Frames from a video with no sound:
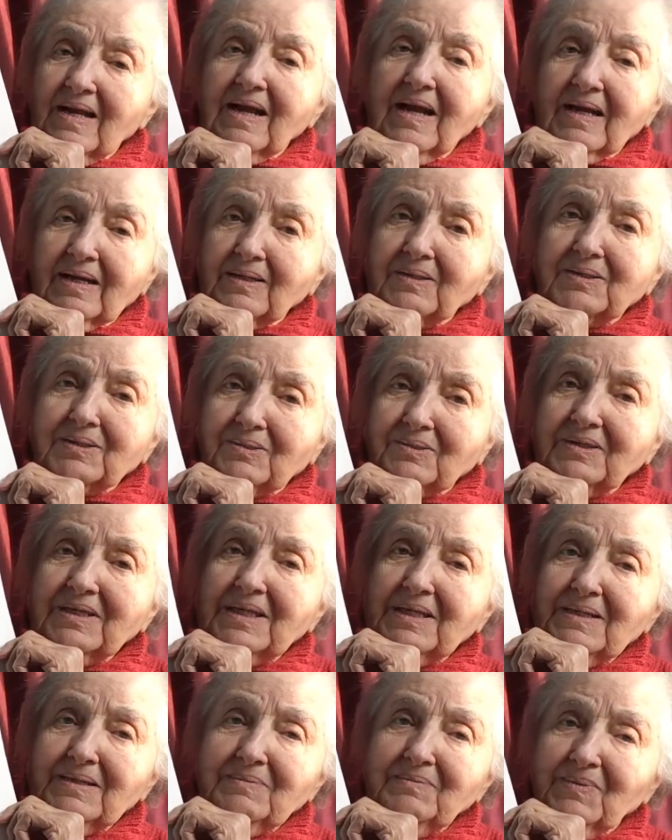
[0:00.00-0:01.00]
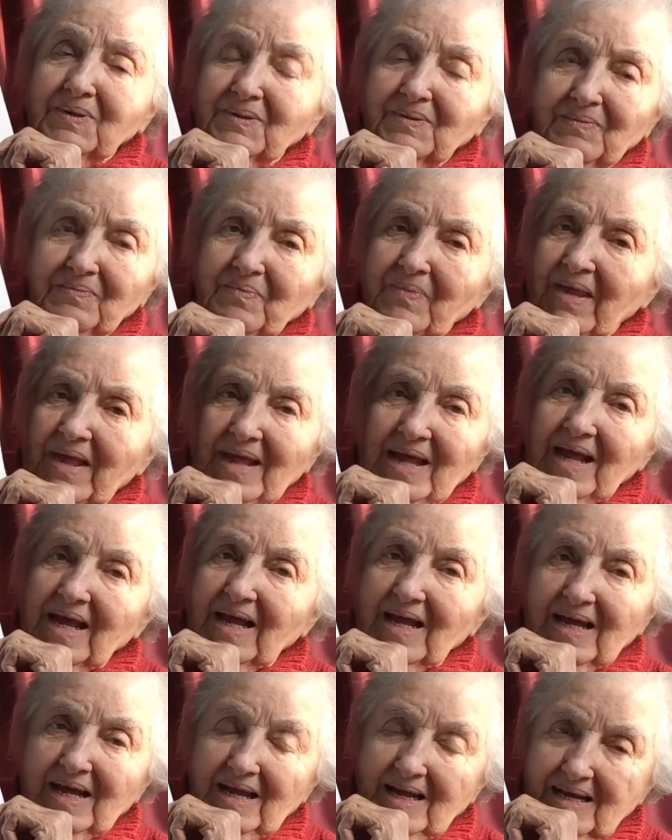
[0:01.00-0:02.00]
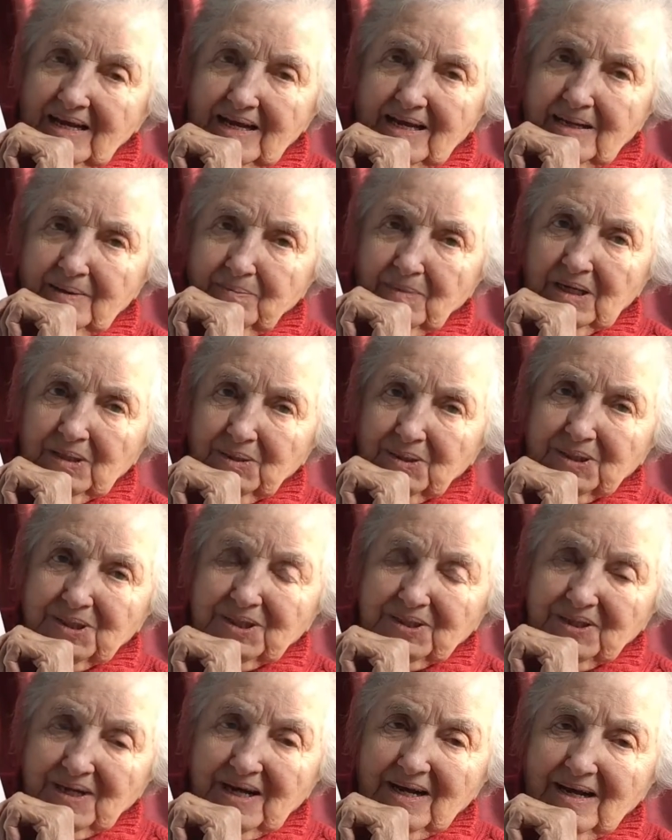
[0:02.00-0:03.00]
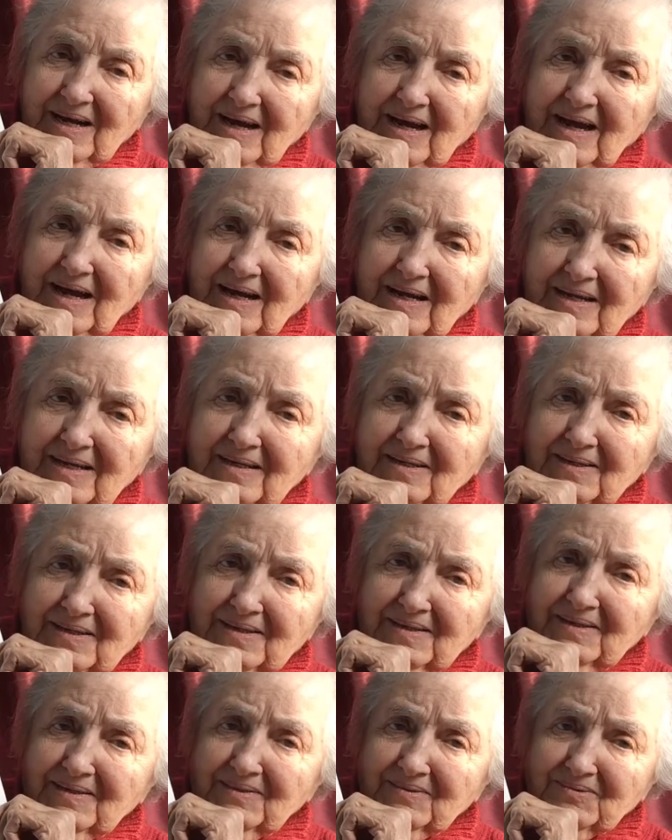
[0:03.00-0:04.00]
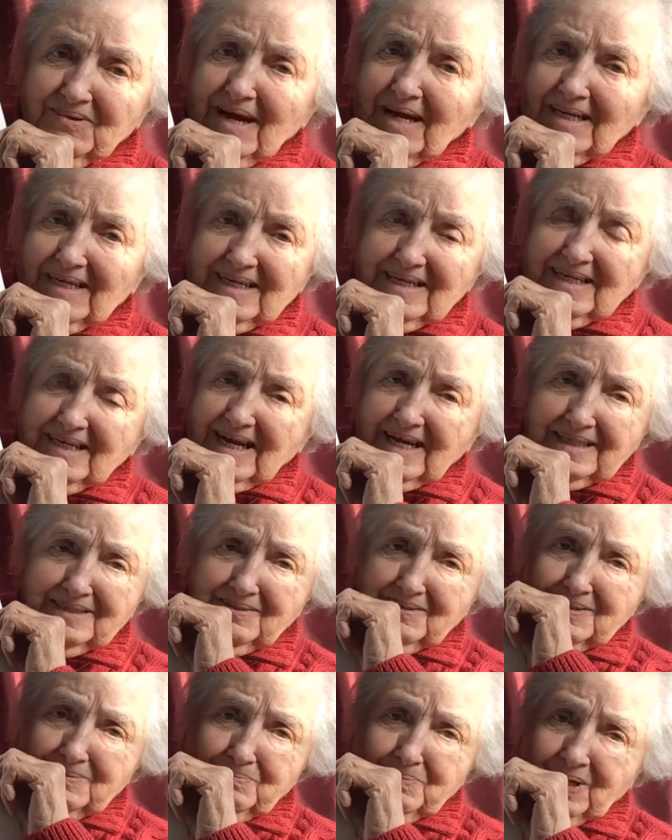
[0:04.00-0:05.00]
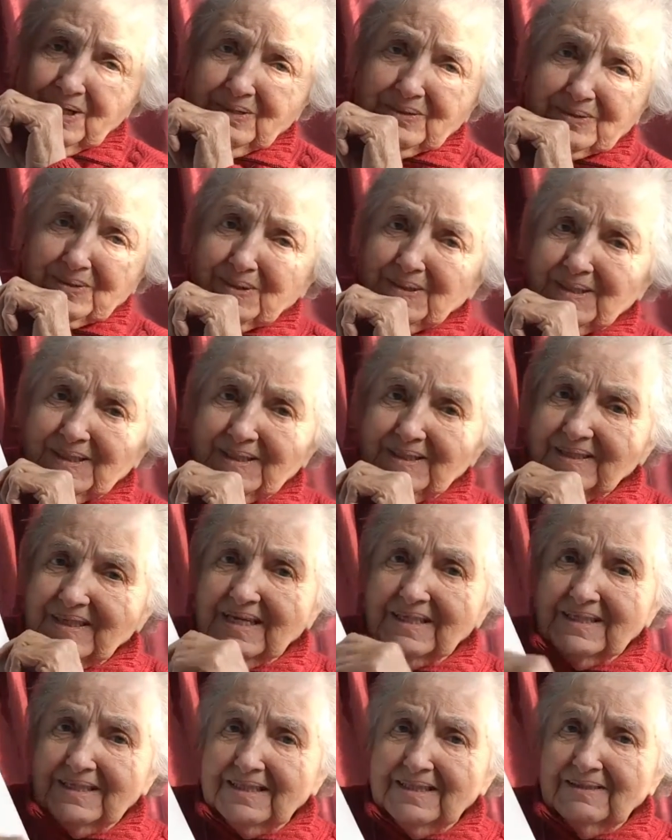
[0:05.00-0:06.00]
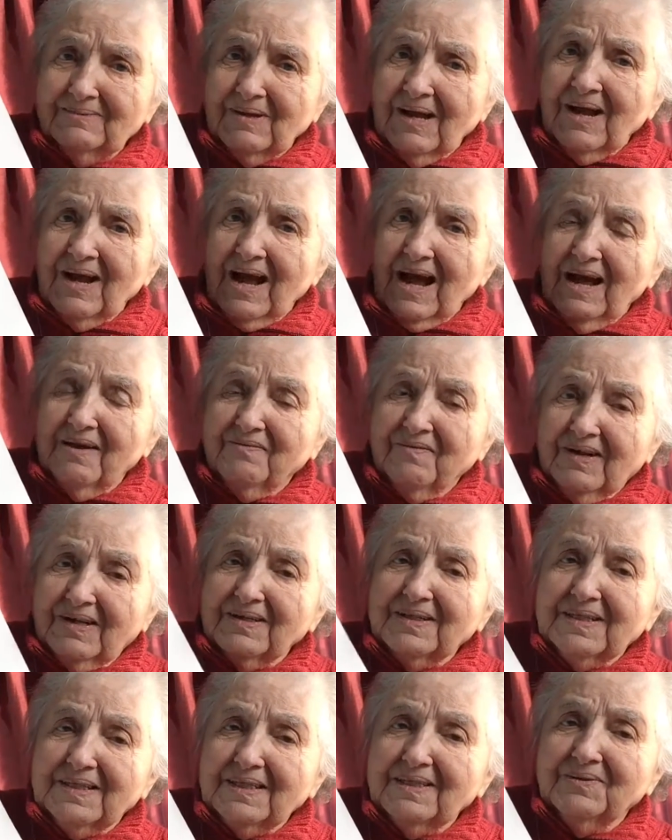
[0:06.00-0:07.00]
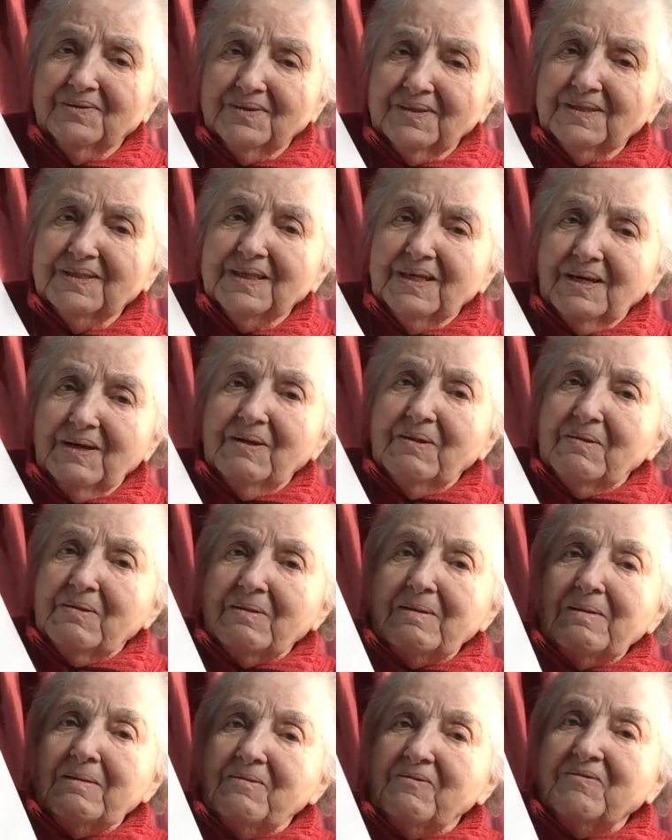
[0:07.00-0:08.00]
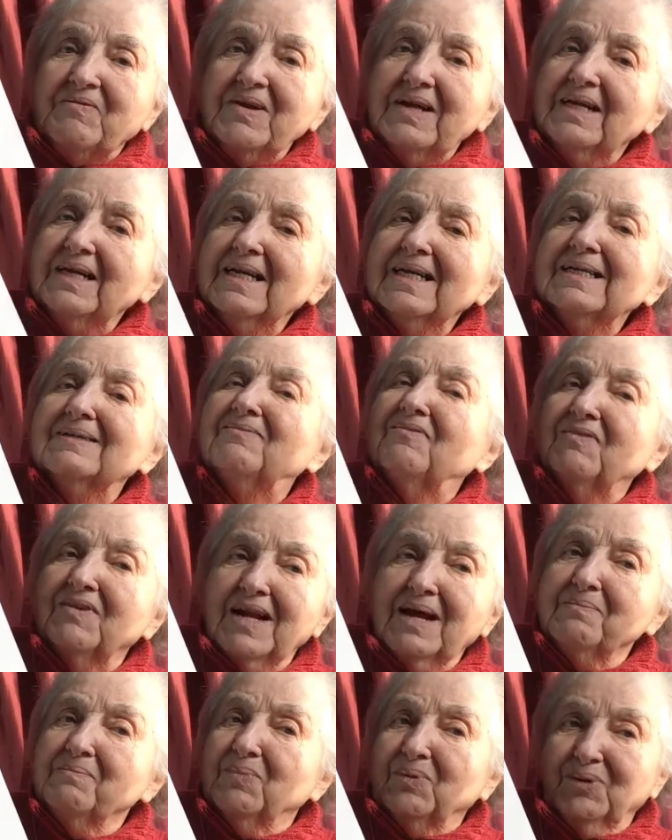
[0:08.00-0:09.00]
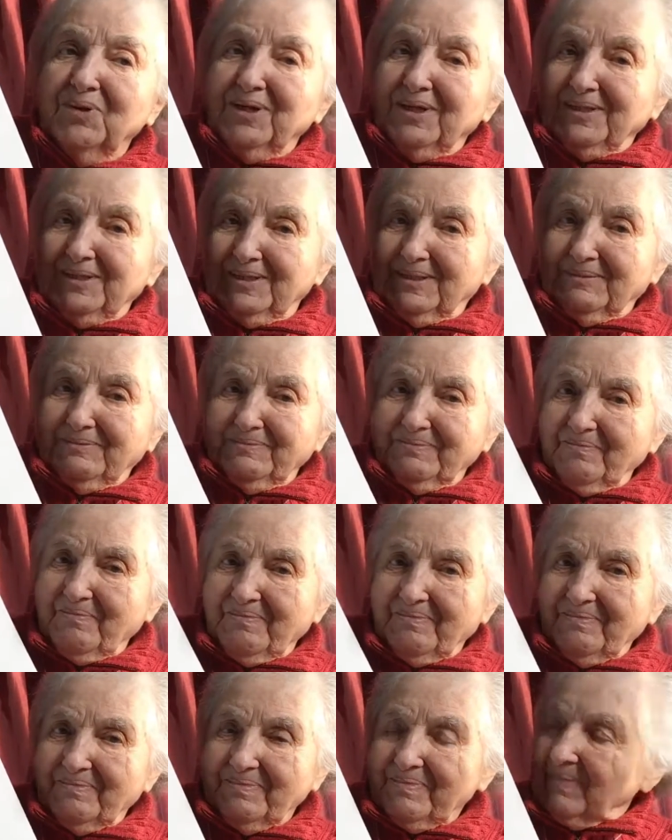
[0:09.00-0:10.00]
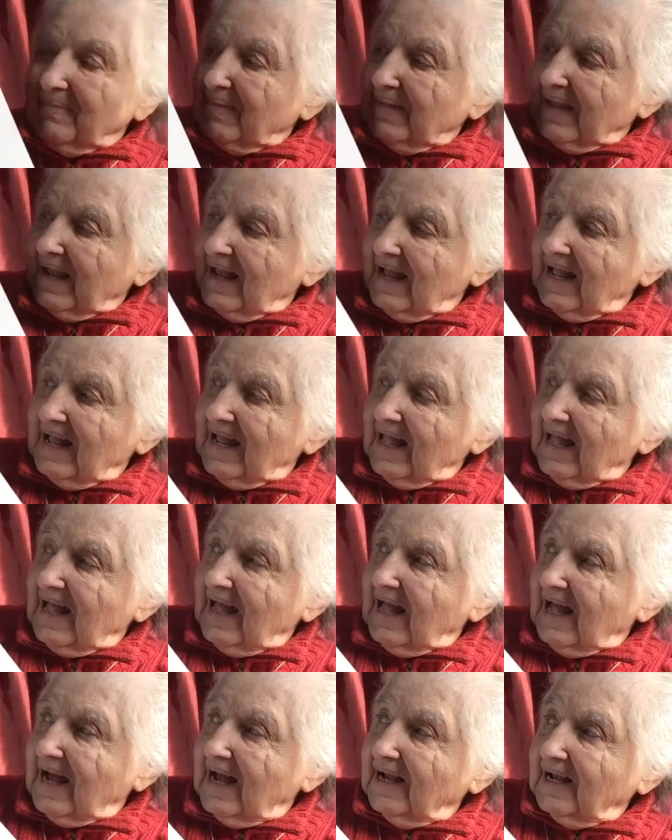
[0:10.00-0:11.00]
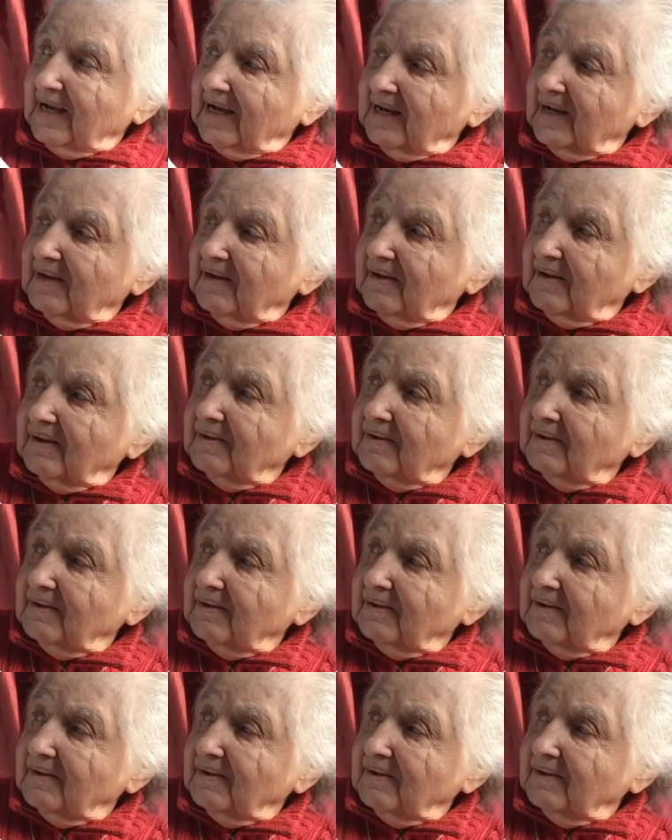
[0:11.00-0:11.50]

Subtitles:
extreme emotion I read in that pose. I felt she was feeling flamboyant, and